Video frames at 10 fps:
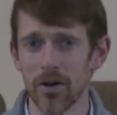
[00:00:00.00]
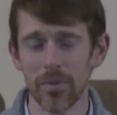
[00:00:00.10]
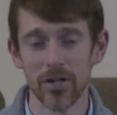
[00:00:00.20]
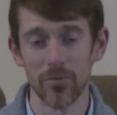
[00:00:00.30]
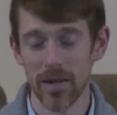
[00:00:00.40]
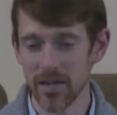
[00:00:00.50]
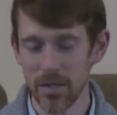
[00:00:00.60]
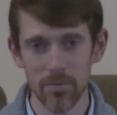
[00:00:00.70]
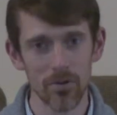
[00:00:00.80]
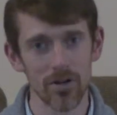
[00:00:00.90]
Uh, we know many
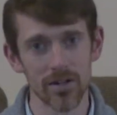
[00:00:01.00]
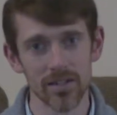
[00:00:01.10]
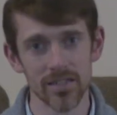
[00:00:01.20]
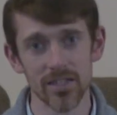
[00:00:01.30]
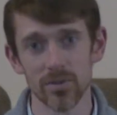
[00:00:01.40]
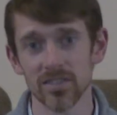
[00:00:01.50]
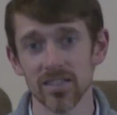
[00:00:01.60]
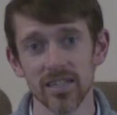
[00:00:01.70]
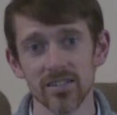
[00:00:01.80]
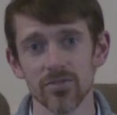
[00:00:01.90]
people are dealing with
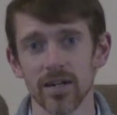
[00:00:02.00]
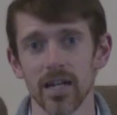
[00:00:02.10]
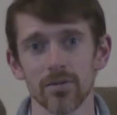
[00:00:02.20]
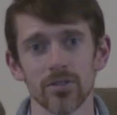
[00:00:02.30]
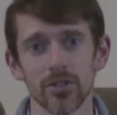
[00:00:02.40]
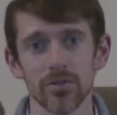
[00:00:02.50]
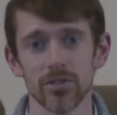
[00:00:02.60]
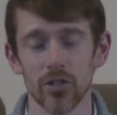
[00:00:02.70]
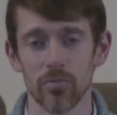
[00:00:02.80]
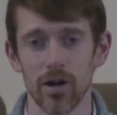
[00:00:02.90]
sickness right now too,
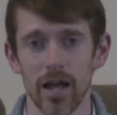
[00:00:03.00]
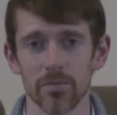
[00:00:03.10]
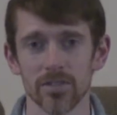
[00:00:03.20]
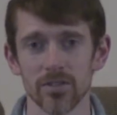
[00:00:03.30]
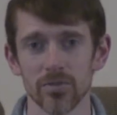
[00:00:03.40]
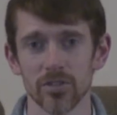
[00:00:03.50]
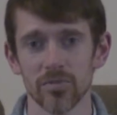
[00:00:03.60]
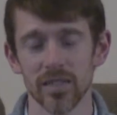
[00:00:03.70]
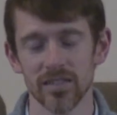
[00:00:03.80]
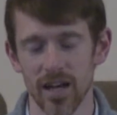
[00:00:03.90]
so perhaps this will
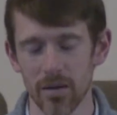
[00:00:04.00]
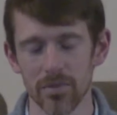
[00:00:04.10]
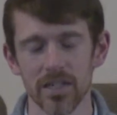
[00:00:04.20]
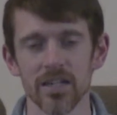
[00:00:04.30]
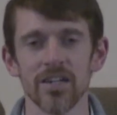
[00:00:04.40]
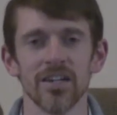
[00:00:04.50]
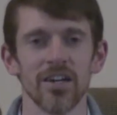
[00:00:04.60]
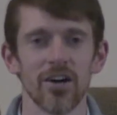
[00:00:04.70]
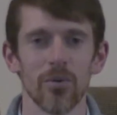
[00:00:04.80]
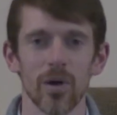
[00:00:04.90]
just be a timely
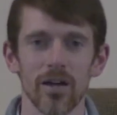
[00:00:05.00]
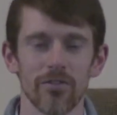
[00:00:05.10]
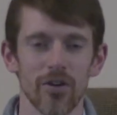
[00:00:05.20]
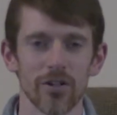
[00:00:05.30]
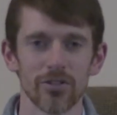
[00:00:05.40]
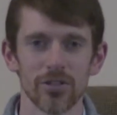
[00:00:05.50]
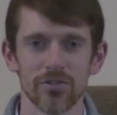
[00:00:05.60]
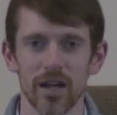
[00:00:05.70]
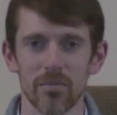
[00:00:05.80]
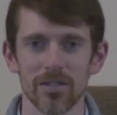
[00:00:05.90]
way for our church
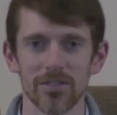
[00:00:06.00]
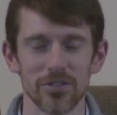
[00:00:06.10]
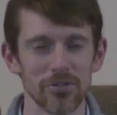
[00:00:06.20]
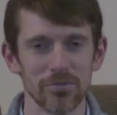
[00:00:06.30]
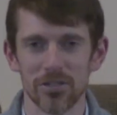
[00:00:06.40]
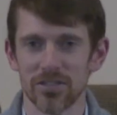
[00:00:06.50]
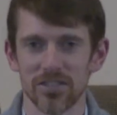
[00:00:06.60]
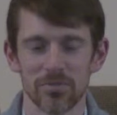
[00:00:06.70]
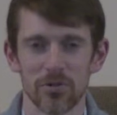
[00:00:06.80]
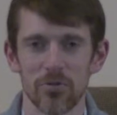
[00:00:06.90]
family to just get
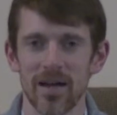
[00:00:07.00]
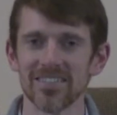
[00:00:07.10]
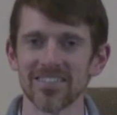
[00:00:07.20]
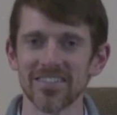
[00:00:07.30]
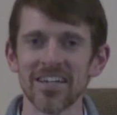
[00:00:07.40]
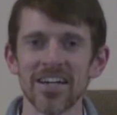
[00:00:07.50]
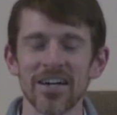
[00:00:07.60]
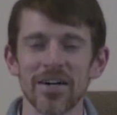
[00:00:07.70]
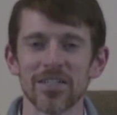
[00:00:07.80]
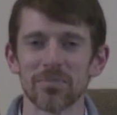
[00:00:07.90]
some good rest,
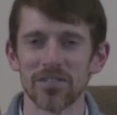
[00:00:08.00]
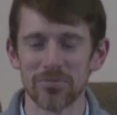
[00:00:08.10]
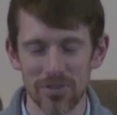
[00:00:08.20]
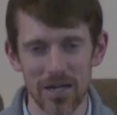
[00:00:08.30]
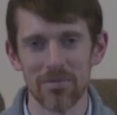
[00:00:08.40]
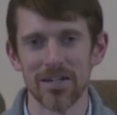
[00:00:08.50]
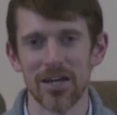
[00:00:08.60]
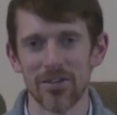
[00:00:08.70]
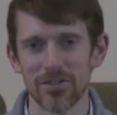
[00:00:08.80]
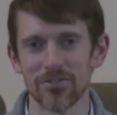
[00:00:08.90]
uh, spend some time
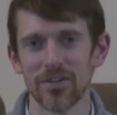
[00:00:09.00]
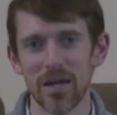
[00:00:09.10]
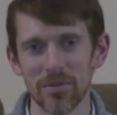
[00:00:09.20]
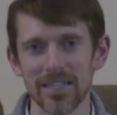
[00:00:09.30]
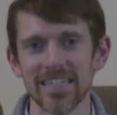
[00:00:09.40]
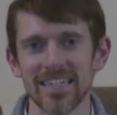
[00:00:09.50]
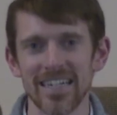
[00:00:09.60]
together as a family.